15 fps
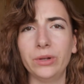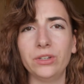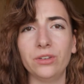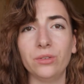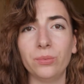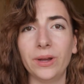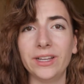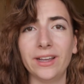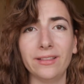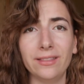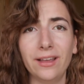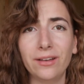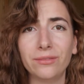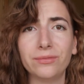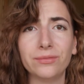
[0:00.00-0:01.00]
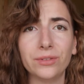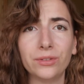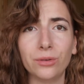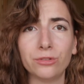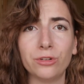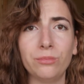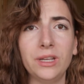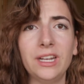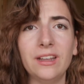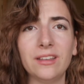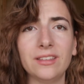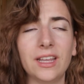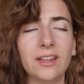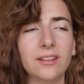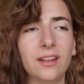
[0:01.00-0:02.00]
which is why I love social media,
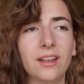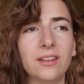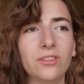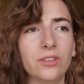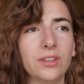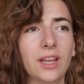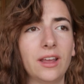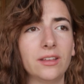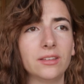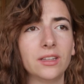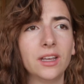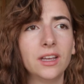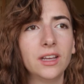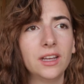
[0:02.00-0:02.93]
is that it just has